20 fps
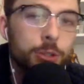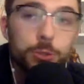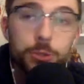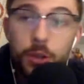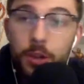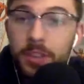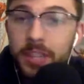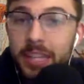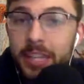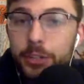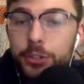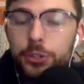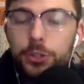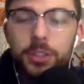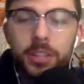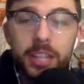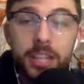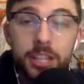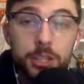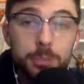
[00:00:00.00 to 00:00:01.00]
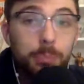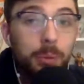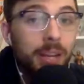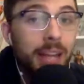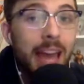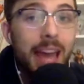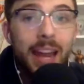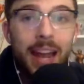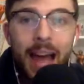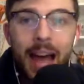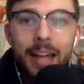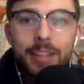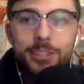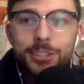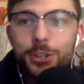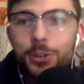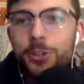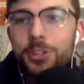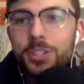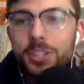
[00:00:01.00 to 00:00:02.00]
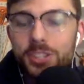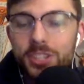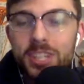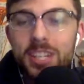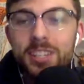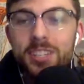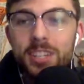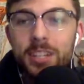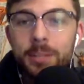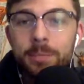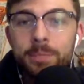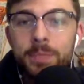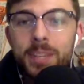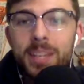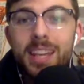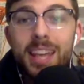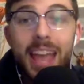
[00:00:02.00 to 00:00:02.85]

who's on the injured list, but had a hot start to the season.